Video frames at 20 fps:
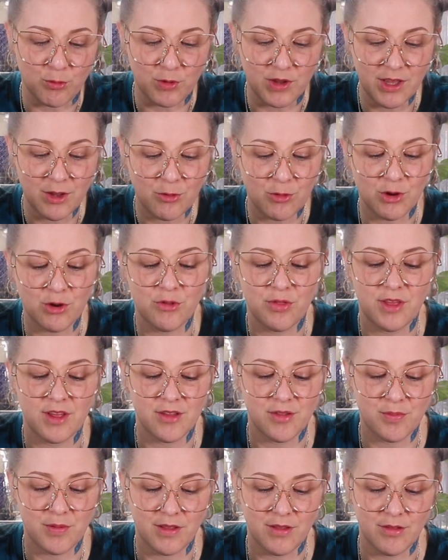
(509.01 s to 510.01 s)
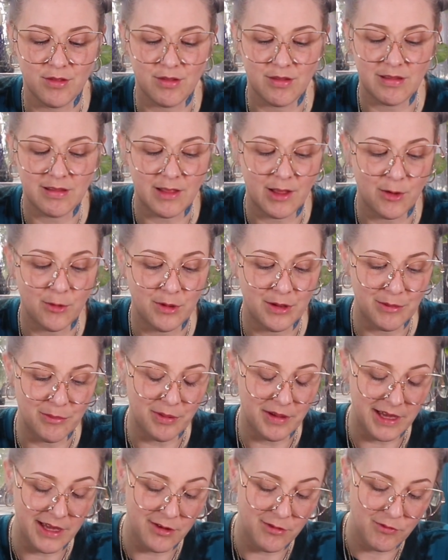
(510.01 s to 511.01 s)
regrowth has been slow and
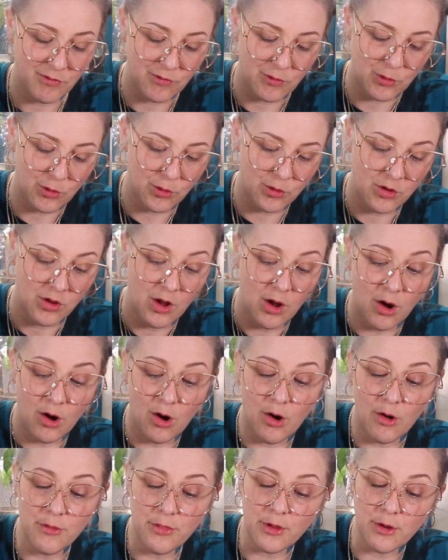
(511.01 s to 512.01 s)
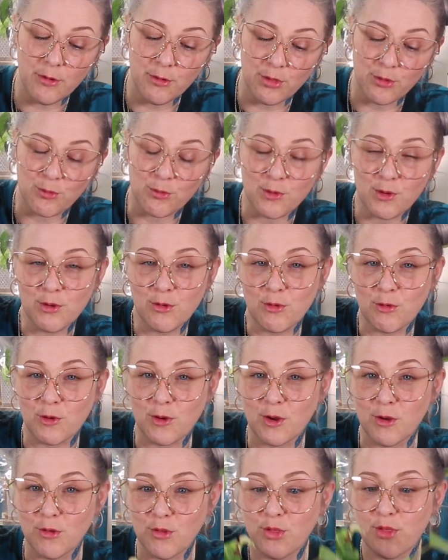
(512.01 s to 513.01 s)
painful, although the root
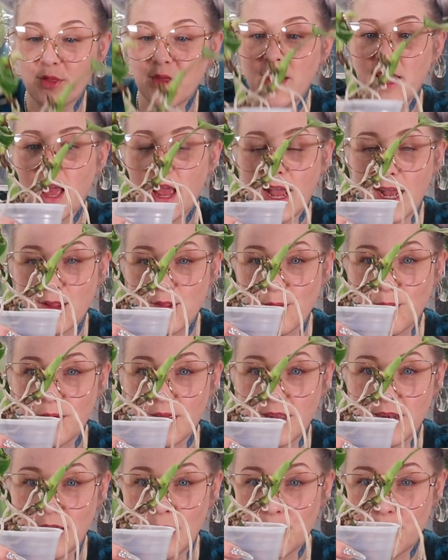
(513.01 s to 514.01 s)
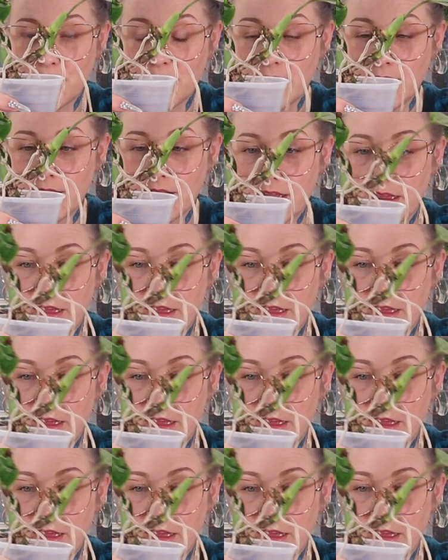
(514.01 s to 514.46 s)
growth has been aplenty.